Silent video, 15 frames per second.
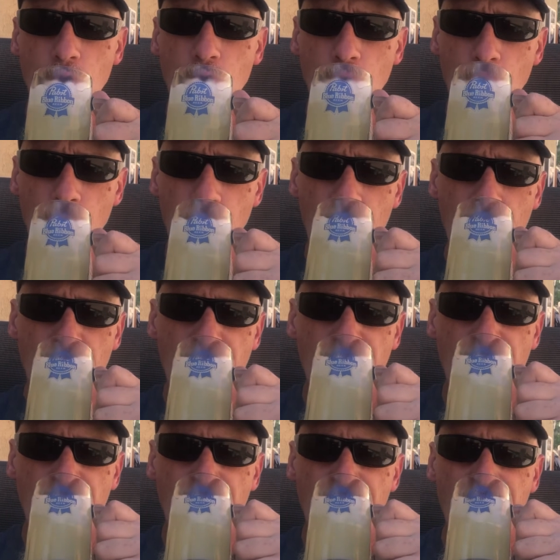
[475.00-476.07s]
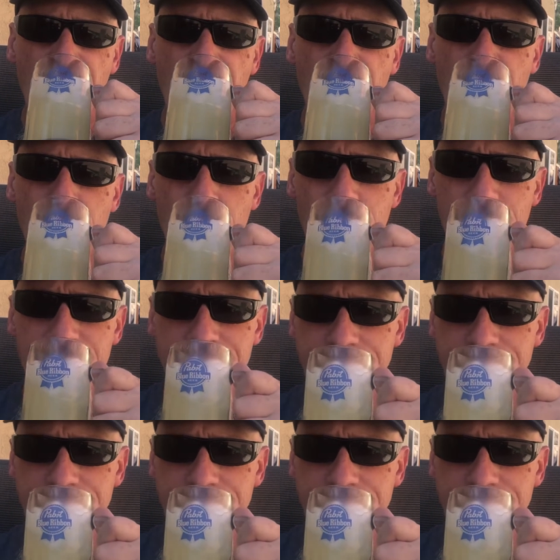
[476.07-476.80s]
Nobody speaks.